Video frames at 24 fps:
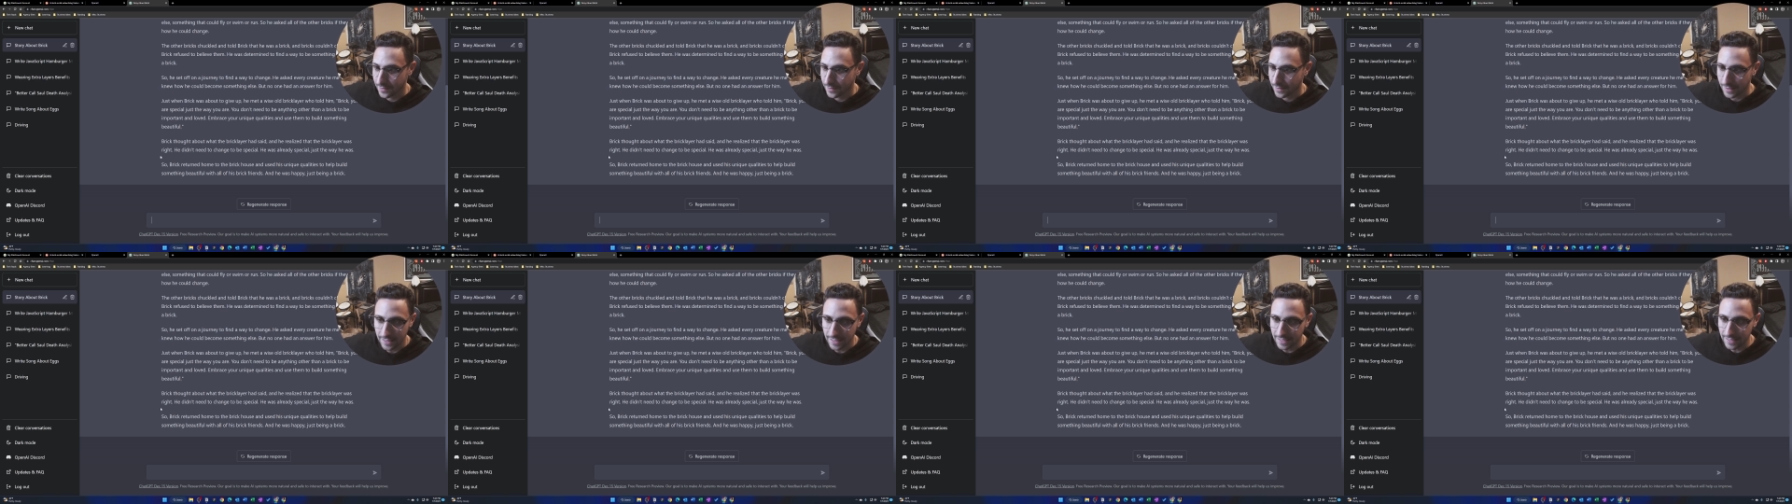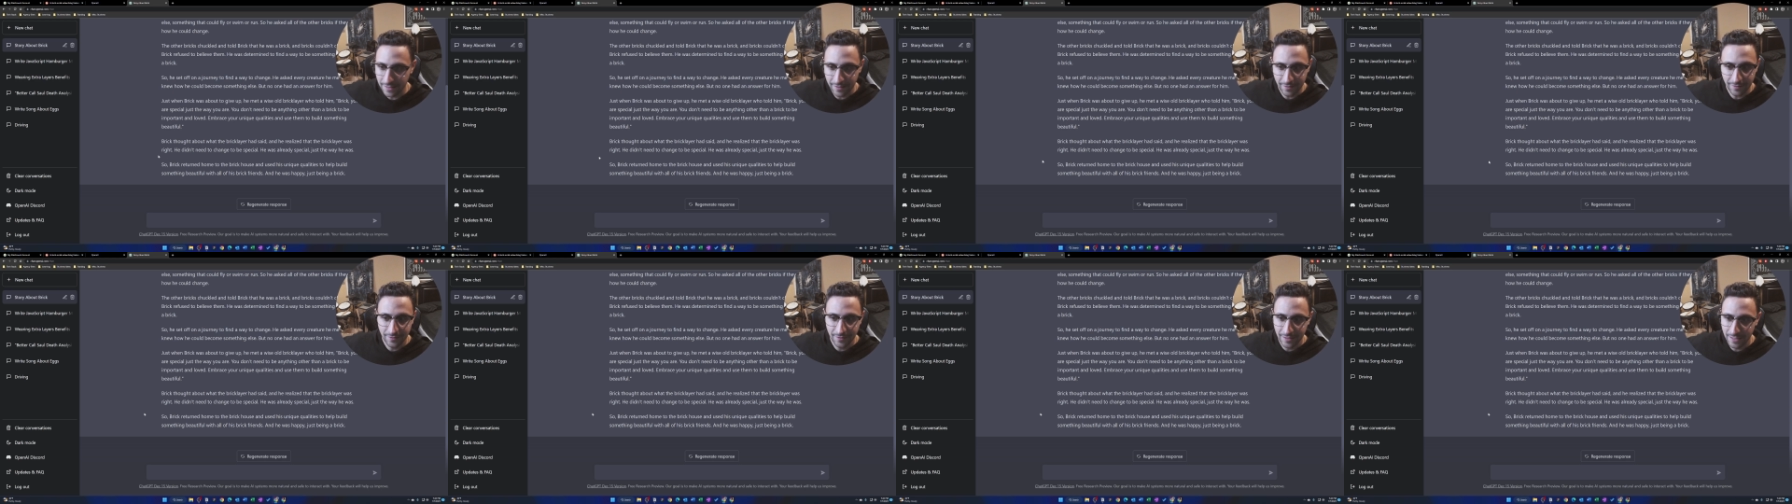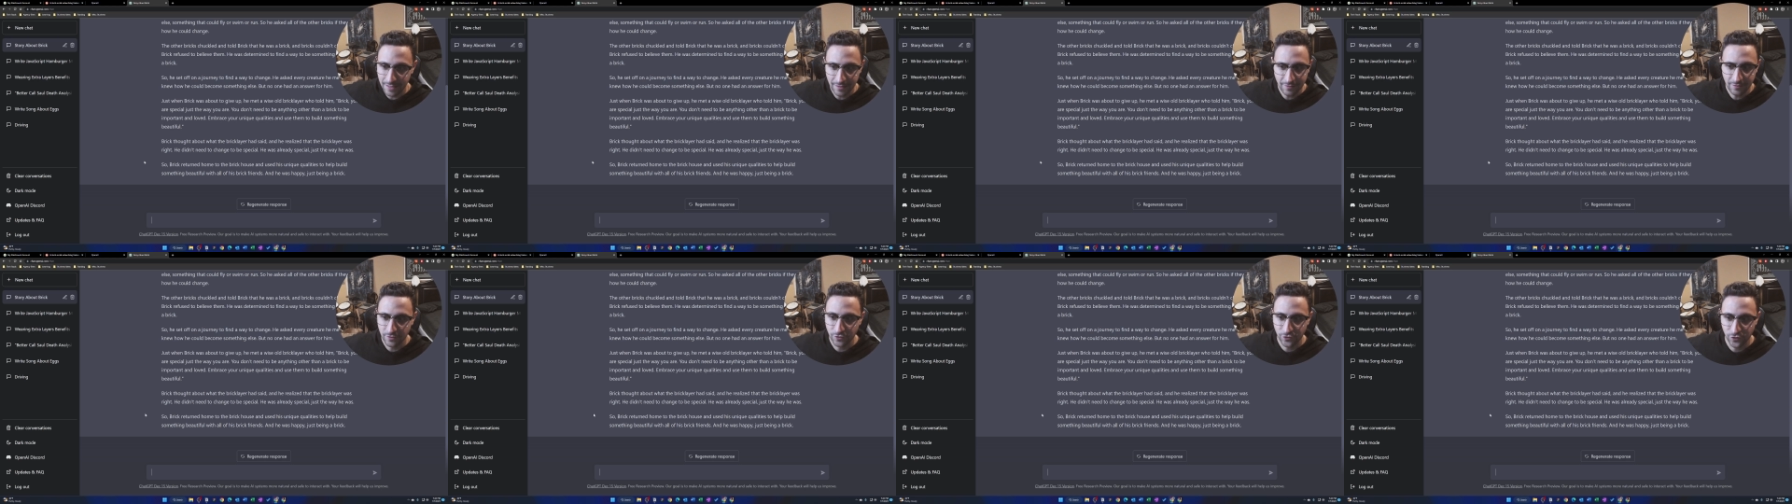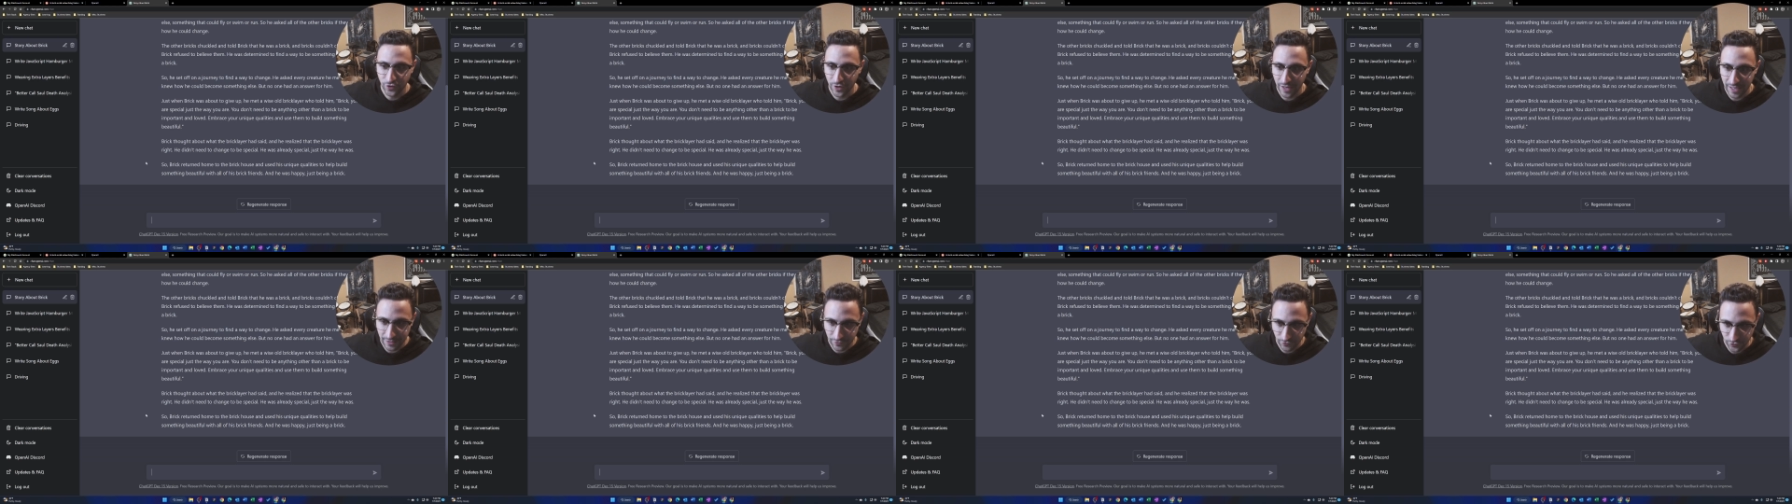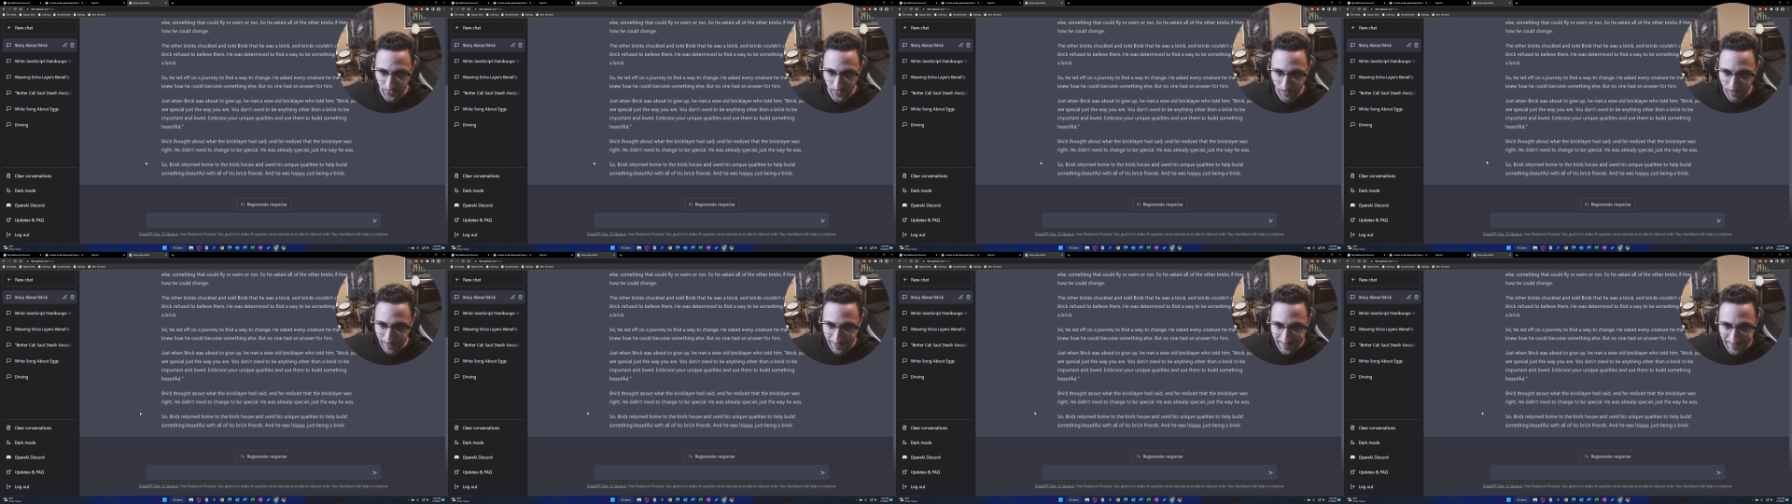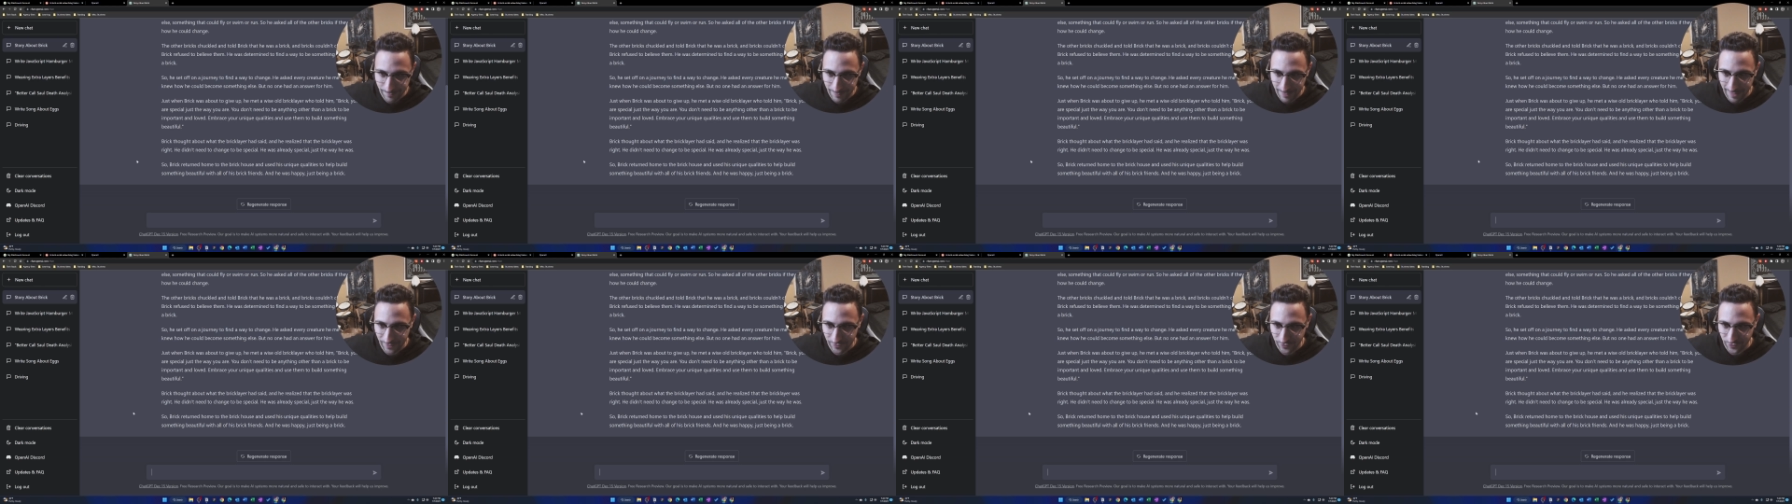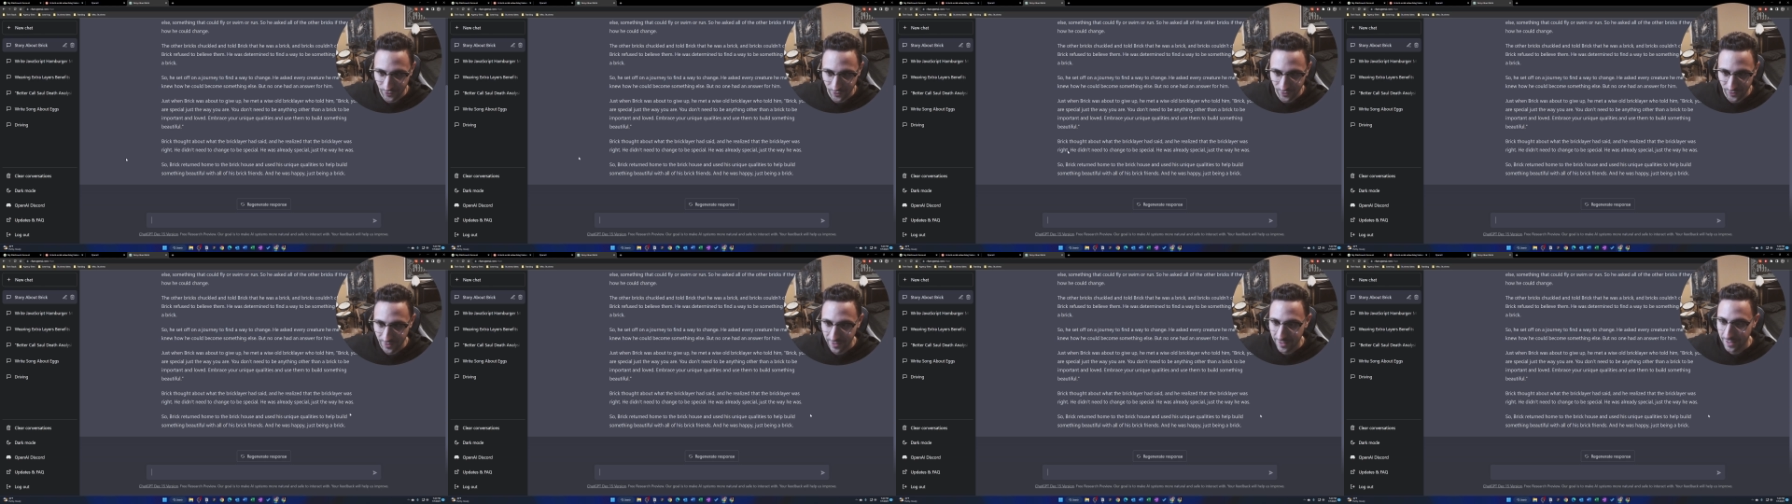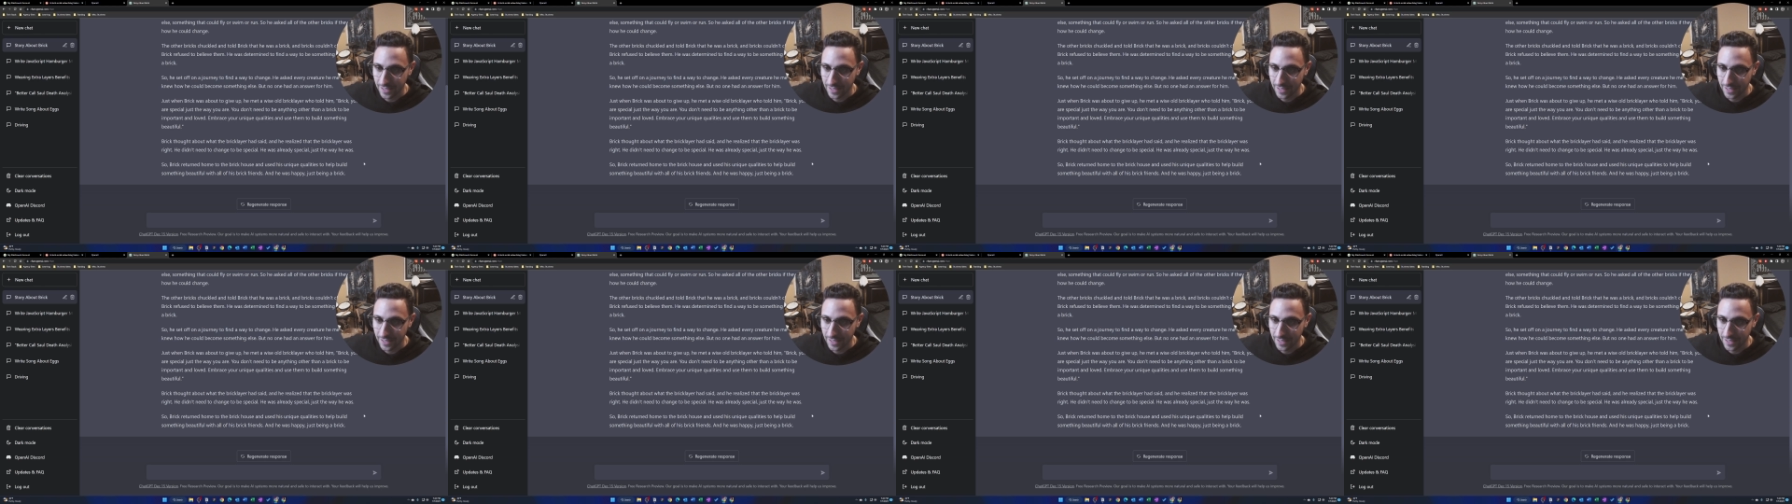He didn't need to change to be special.